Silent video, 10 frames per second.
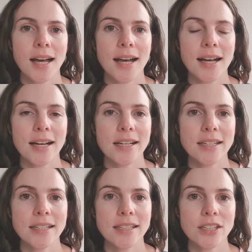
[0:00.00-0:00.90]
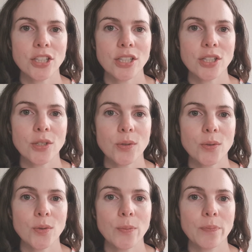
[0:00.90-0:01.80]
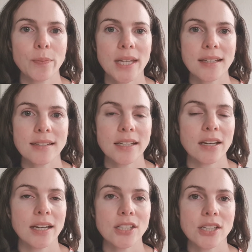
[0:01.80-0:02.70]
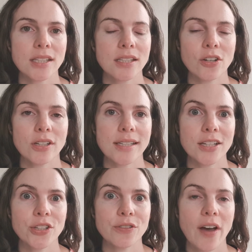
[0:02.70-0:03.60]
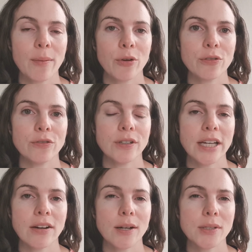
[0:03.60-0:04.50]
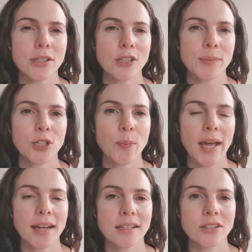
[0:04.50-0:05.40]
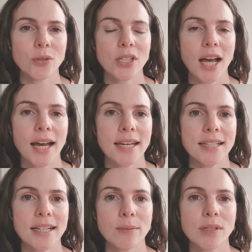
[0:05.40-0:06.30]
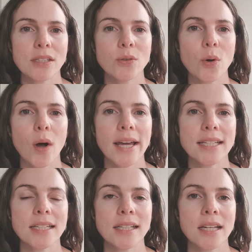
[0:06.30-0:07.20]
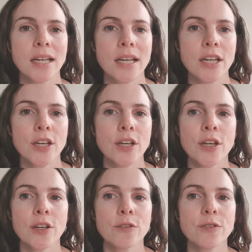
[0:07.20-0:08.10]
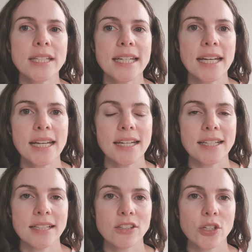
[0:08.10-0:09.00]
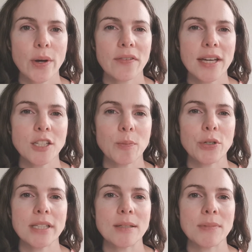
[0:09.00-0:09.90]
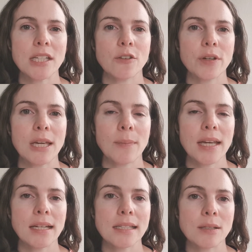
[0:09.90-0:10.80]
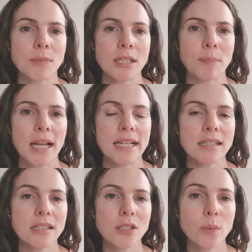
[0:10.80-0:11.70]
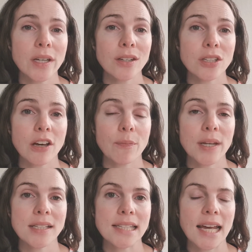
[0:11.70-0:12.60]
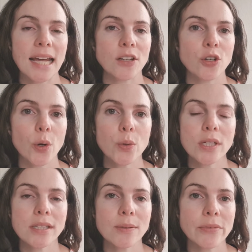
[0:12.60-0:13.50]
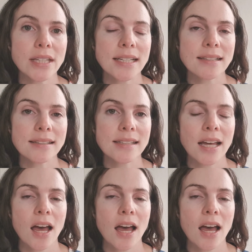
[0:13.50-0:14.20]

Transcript: Uh, in addition to being sick, I just got such a fibro flare. I was in so much pain and so tired, and I'm still quite fatigued. And so I've had to put some self care mechanisms in place this week. So I've been saying no to some things.